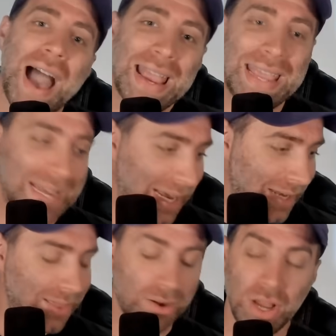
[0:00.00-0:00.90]
I get it.
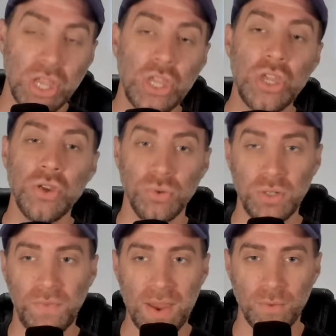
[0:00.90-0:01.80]
They're a huge
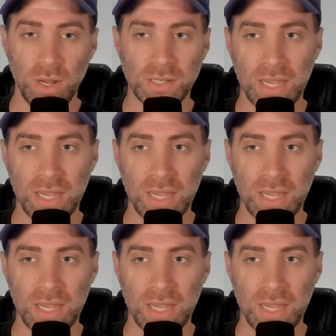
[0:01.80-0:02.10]
favorite.